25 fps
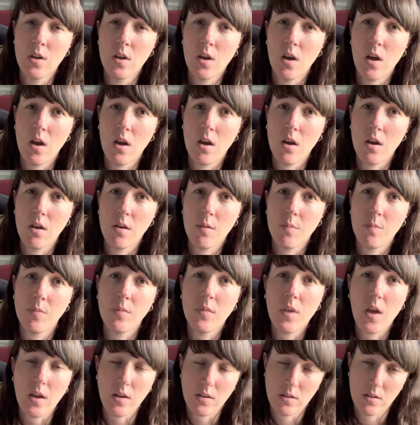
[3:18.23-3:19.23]
uh,
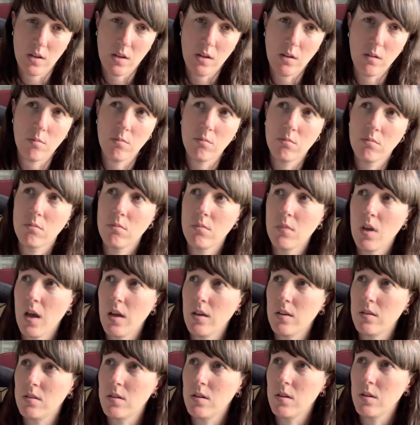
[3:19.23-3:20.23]
80
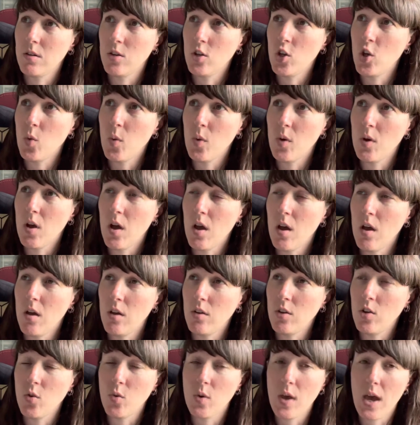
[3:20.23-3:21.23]
80 U, uh,
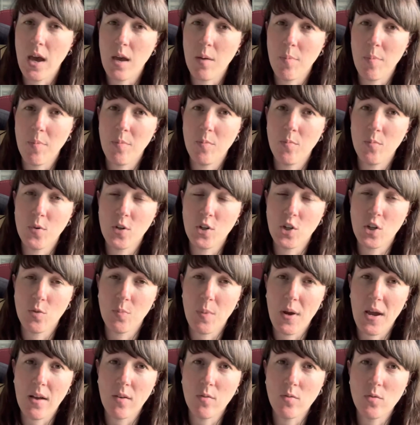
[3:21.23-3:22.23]
uk british
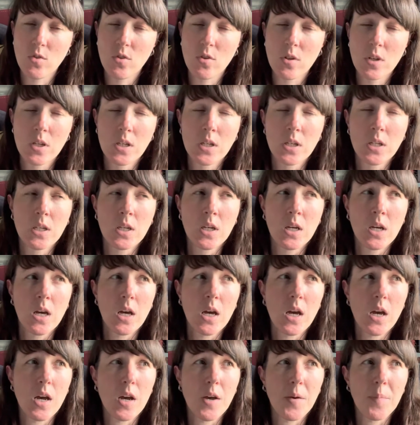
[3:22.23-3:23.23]
pounds
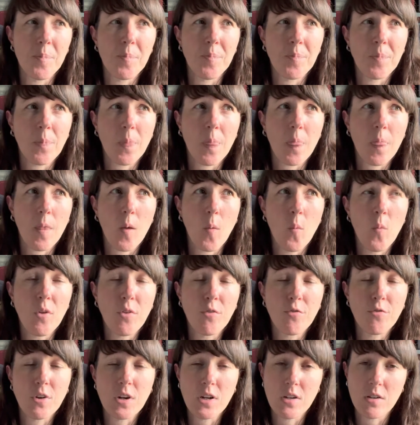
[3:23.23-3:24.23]
um, with
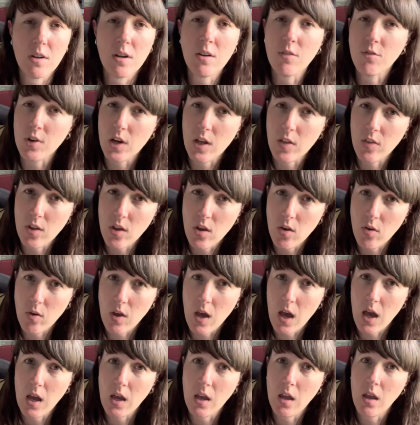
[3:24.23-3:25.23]
free delivery in the
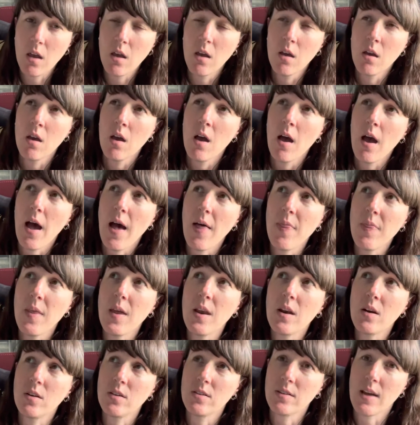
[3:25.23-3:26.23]
uk and
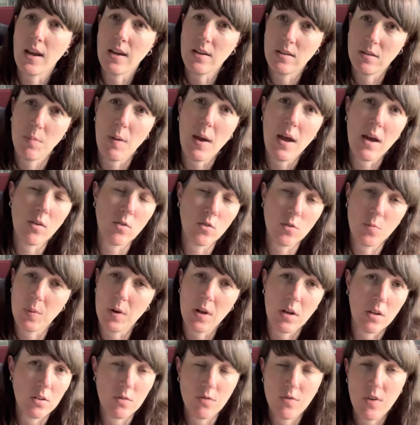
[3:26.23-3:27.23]
then it's £80
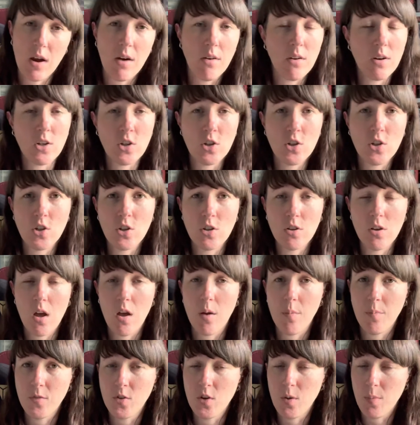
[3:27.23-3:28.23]
plus various
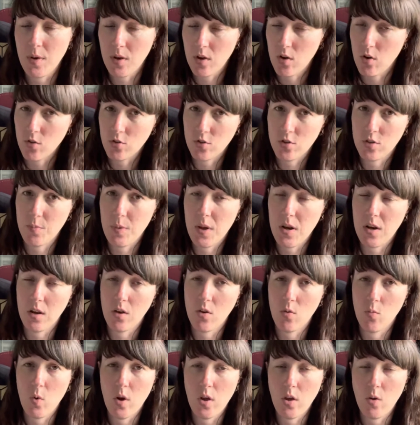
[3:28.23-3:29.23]
um, shipping costs depending
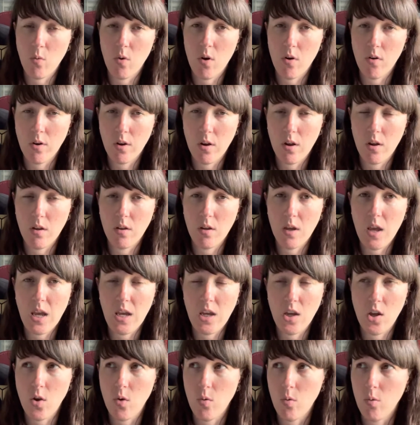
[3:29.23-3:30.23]
on where you are in
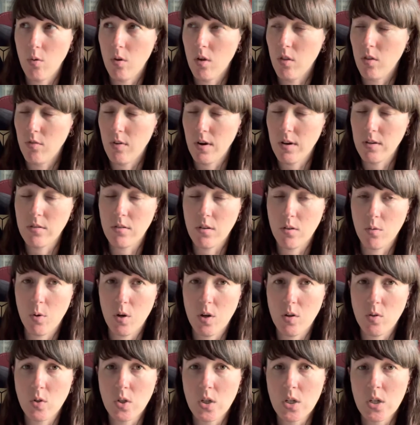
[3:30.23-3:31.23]
EU and the rest of the
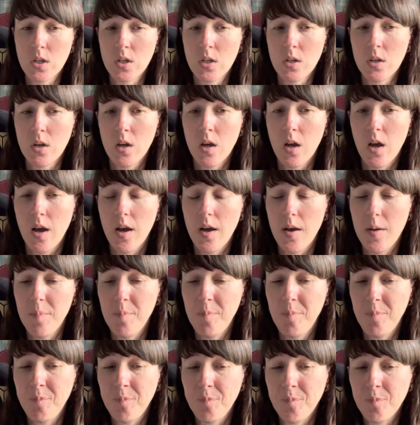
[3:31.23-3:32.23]
world.
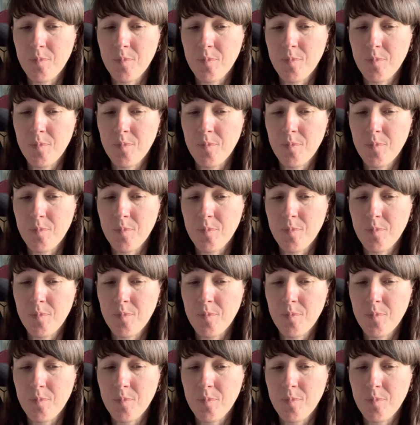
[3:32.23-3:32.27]
Um,